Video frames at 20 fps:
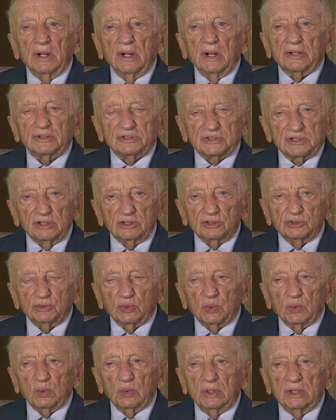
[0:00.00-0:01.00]
I still
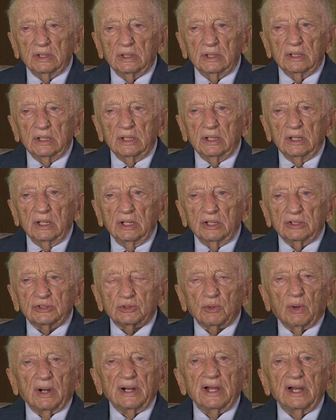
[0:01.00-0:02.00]
do.
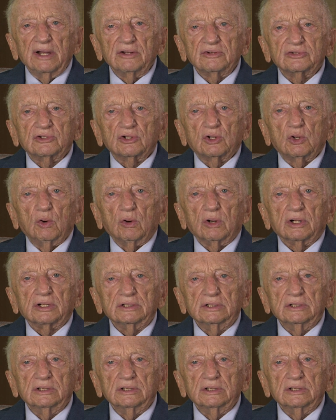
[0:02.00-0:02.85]
So I asked the court